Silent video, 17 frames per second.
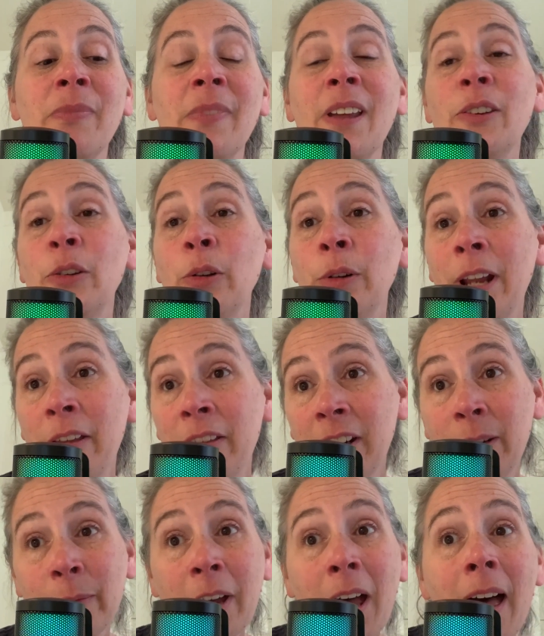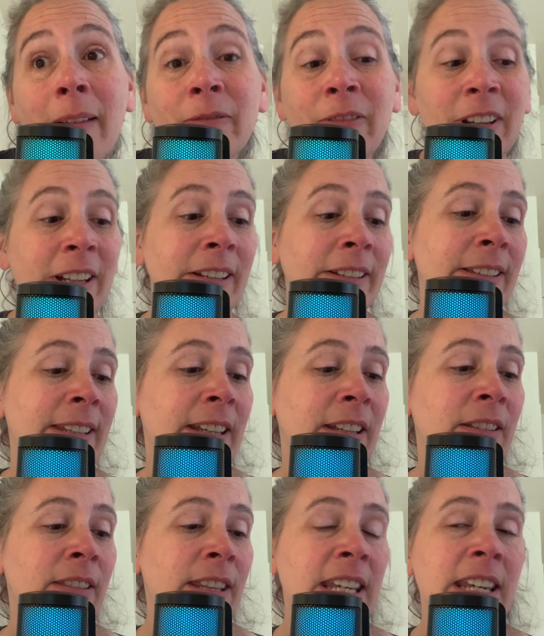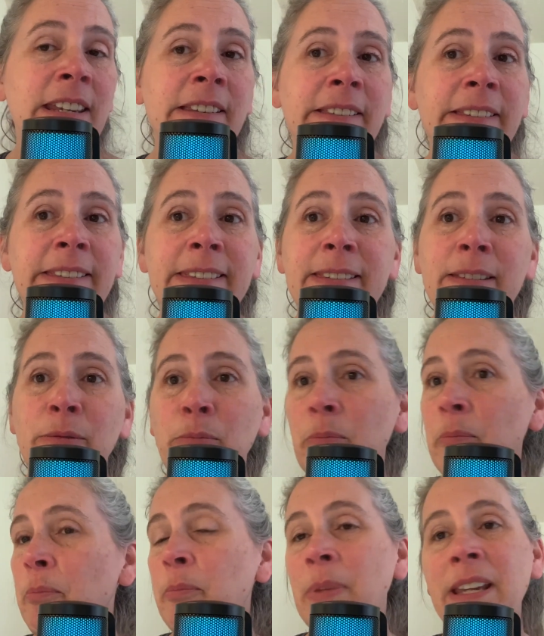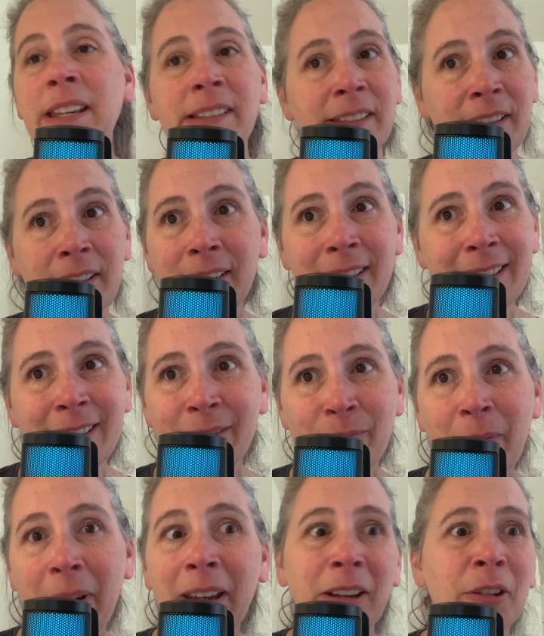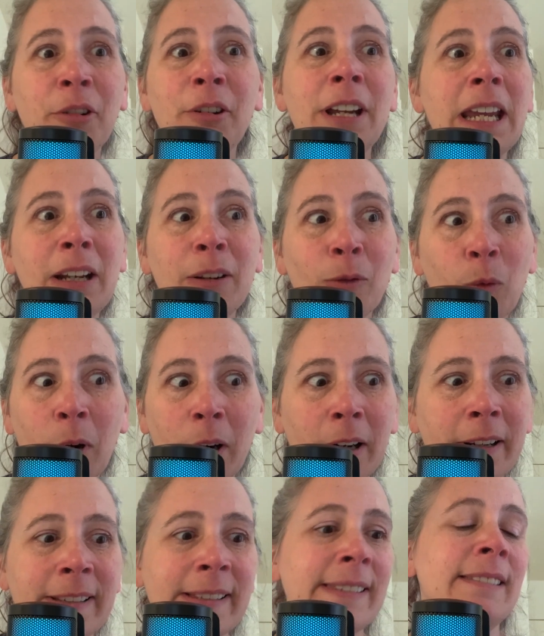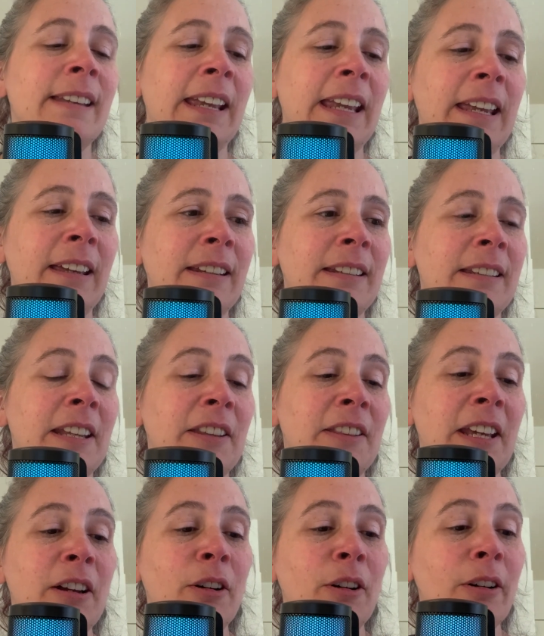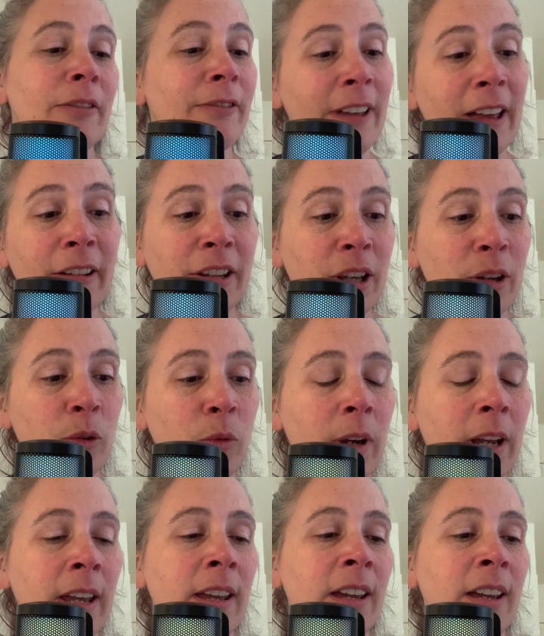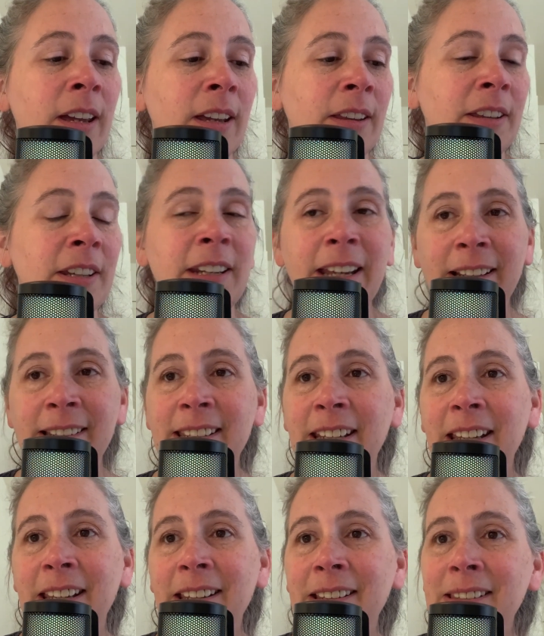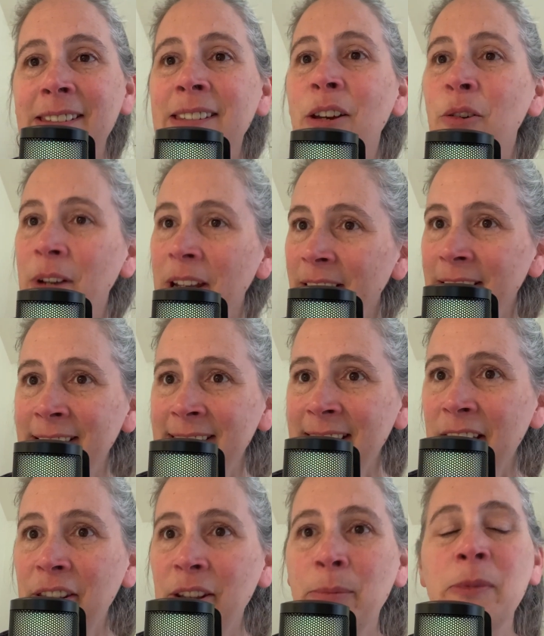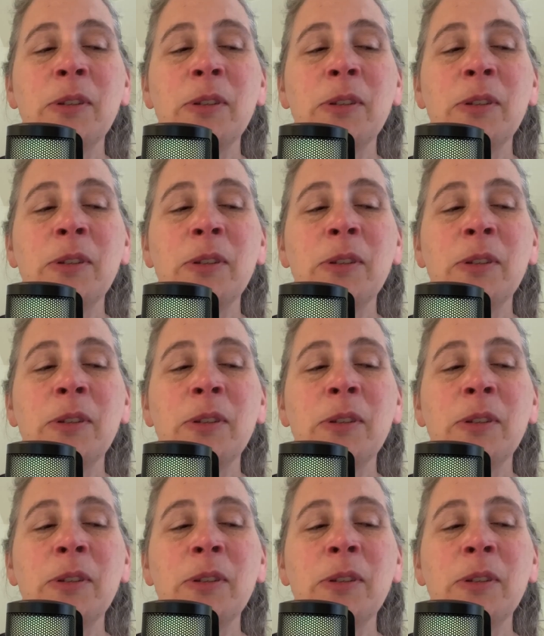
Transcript: So now that I'm confident in these pieces, my creative works, and that they are of value, the next thing is, okay, let's sell them.